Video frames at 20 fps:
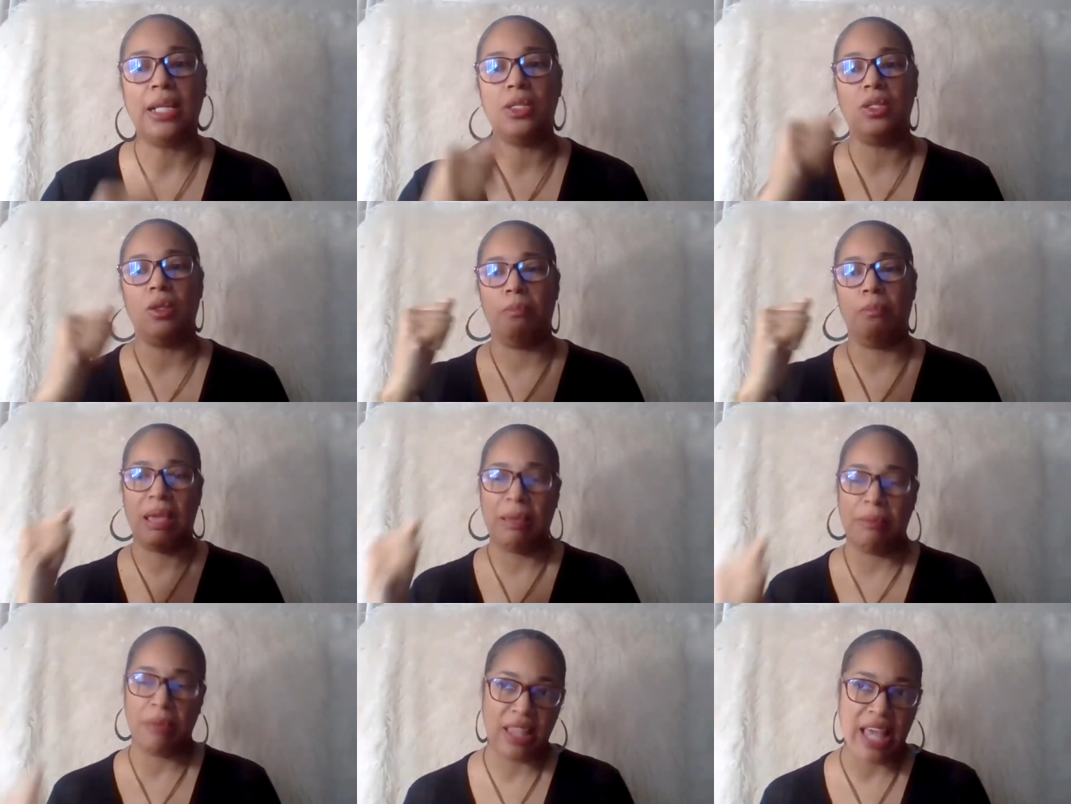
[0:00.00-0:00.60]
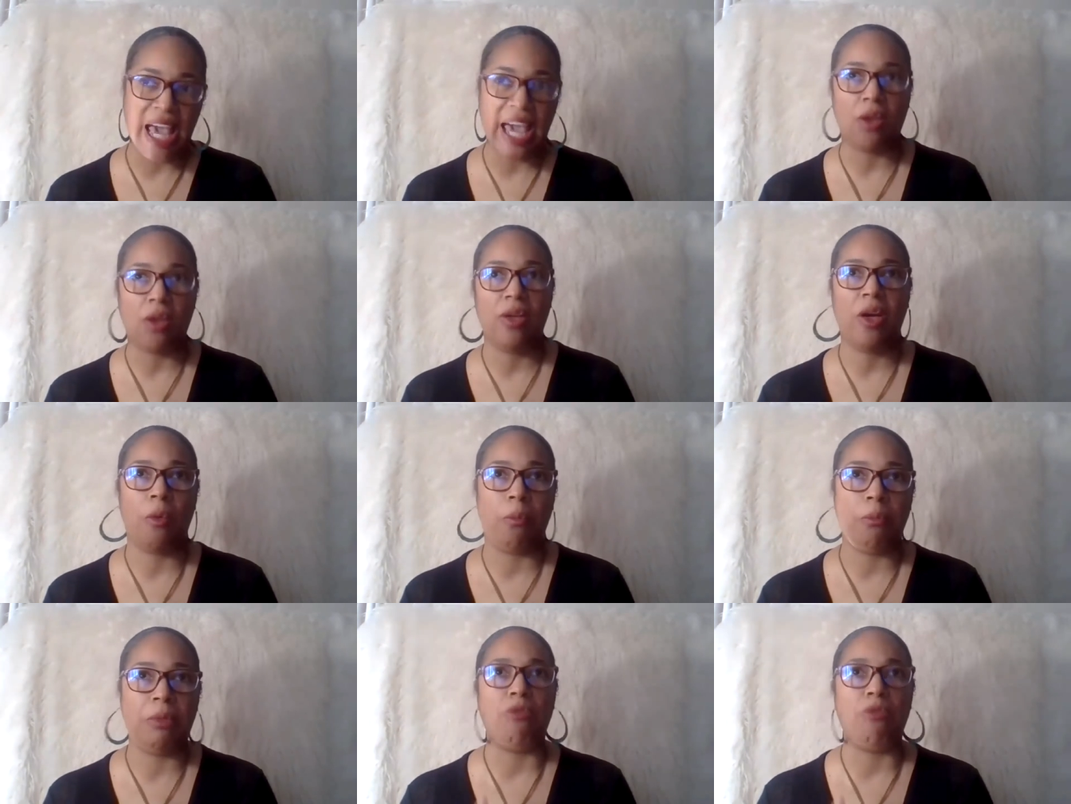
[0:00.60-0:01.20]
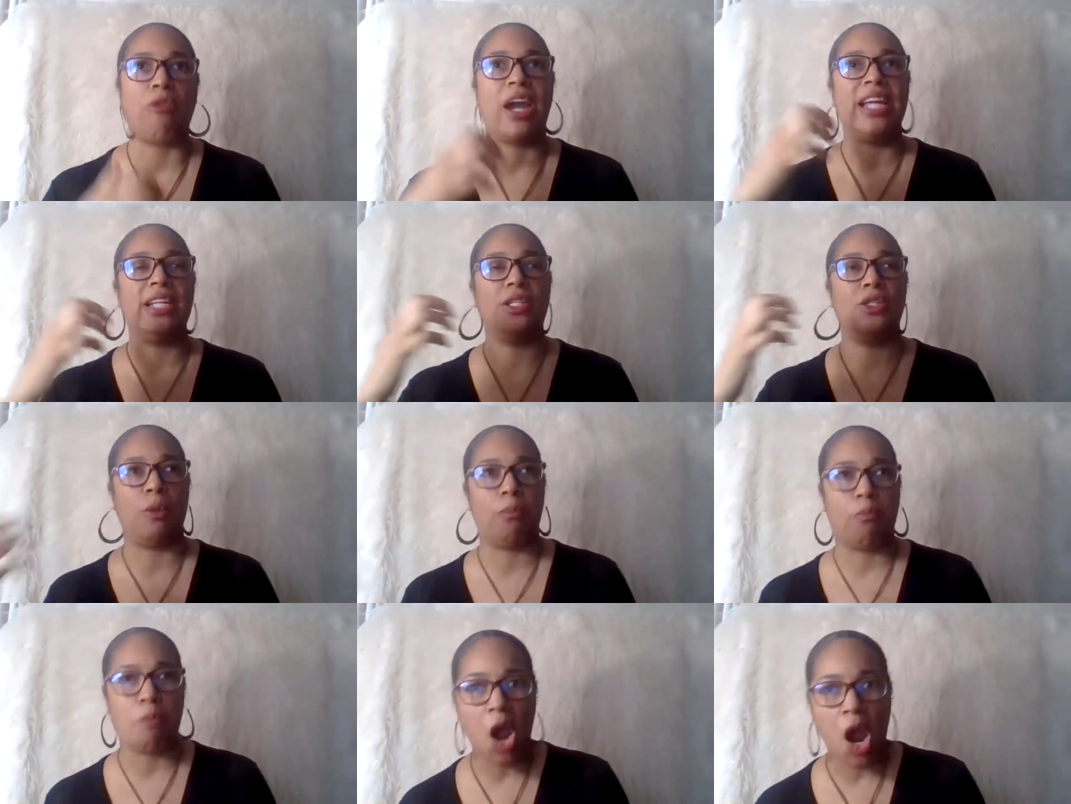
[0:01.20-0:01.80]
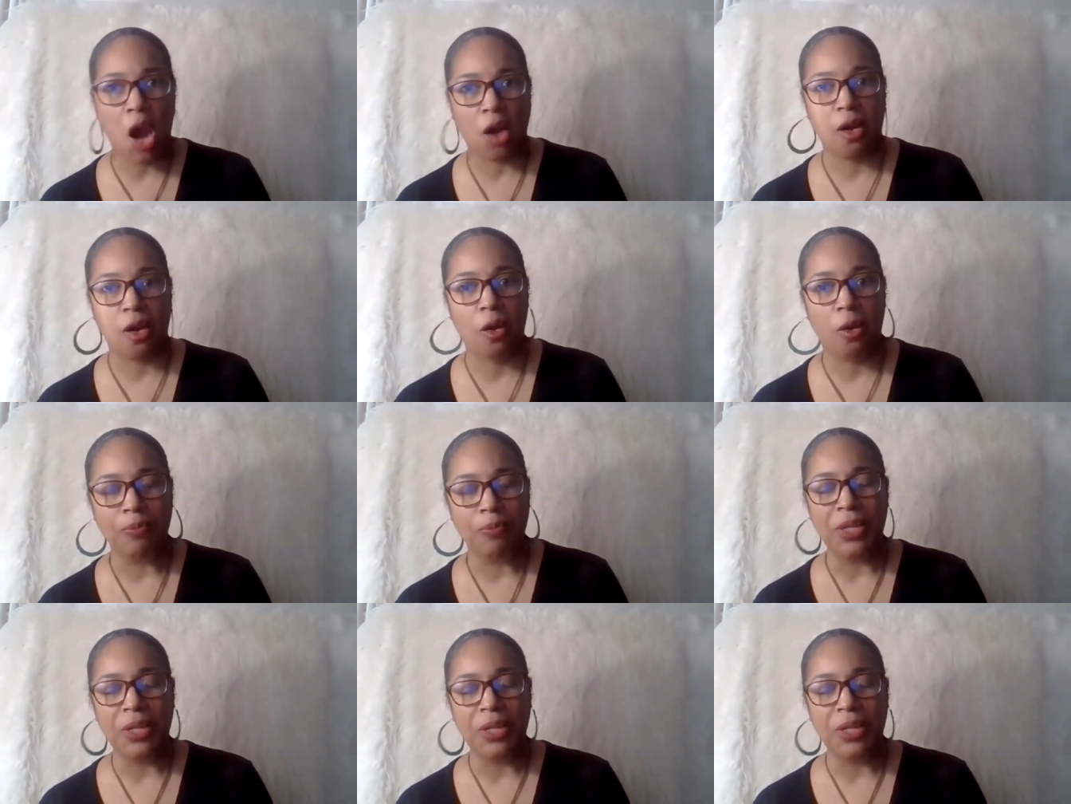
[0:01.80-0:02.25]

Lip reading: So maybe that'll help me write tomorrow.